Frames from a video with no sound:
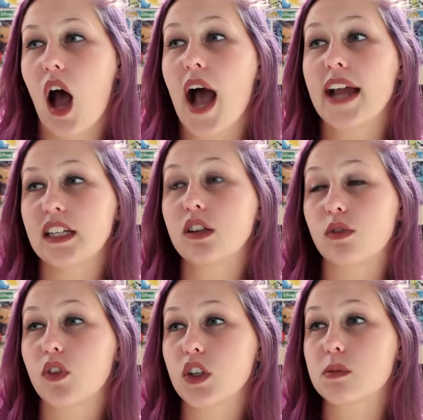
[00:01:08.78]
I need the
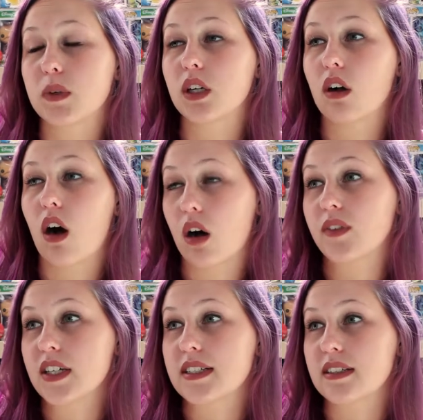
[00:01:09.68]
first book,
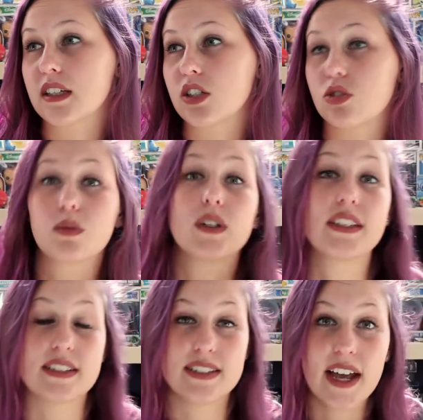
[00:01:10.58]
obviously, to read
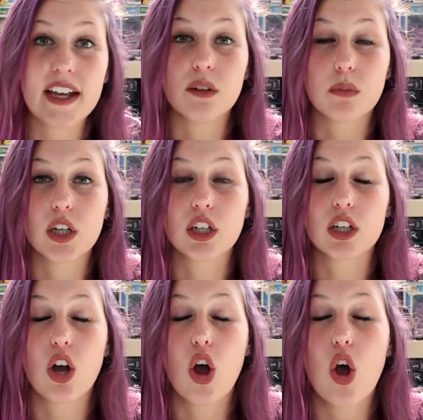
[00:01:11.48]
the second
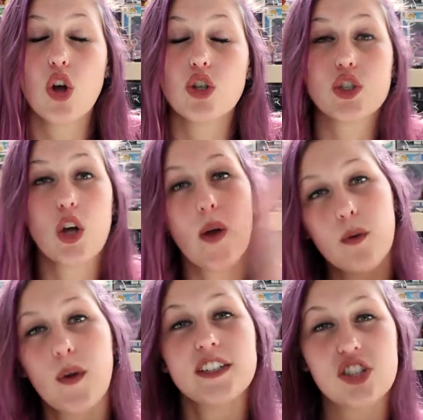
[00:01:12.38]
book. So I
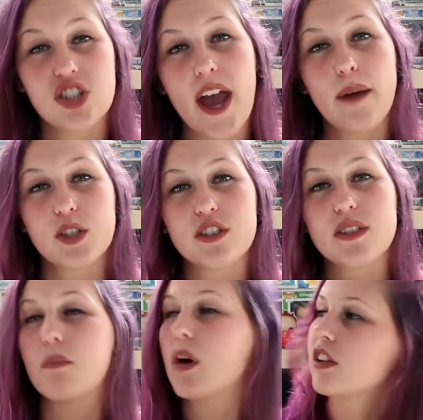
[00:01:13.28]
went to Chapters
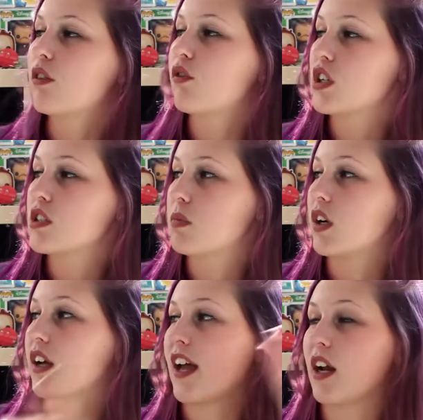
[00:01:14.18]
and bought the first
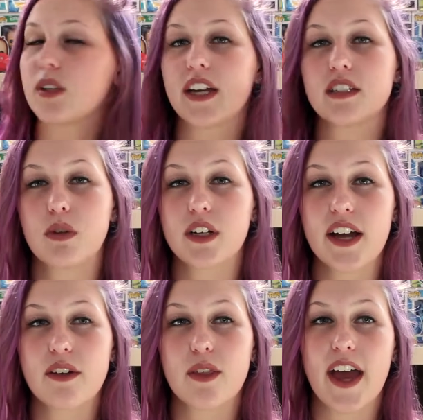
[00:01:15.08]
book, and I would like to point
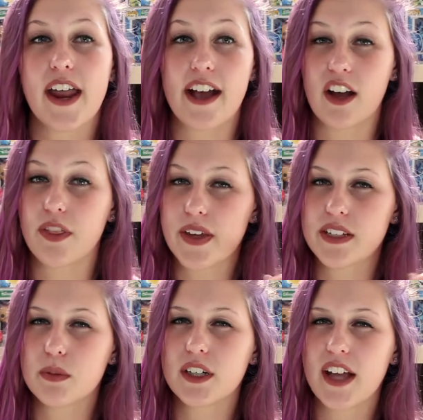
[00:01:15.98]
out that I got this
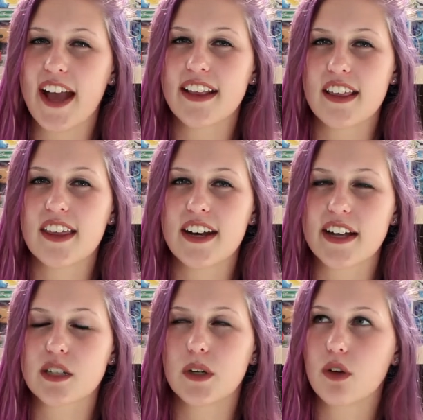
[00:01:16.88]
book and the
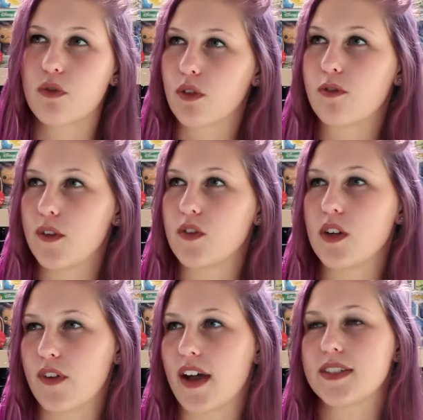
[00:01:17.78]
next book for
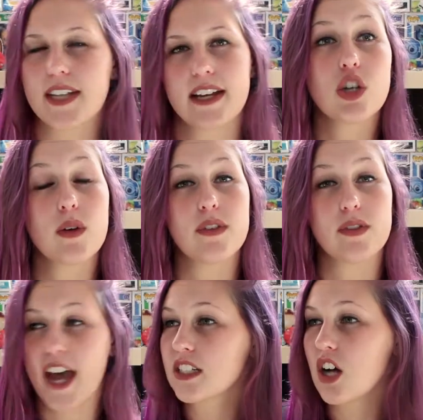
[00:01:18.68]
fifty-five cents. So if that's
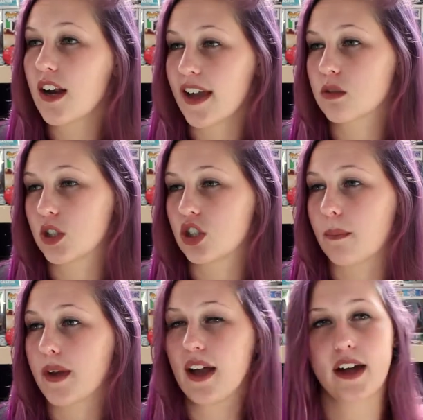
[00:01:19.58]
not expert
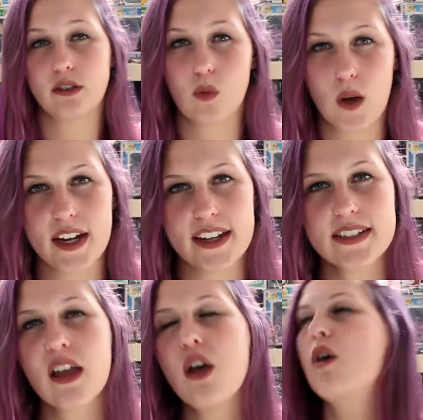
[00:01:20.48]
shopping, I don't know what
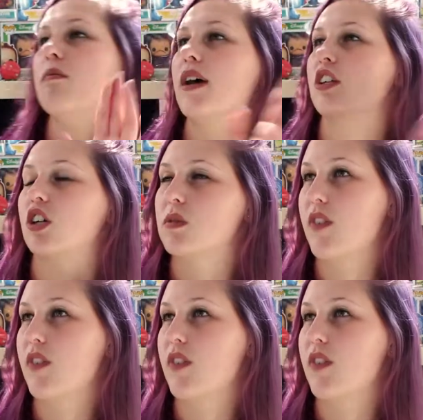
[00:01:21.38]
is, but your girl was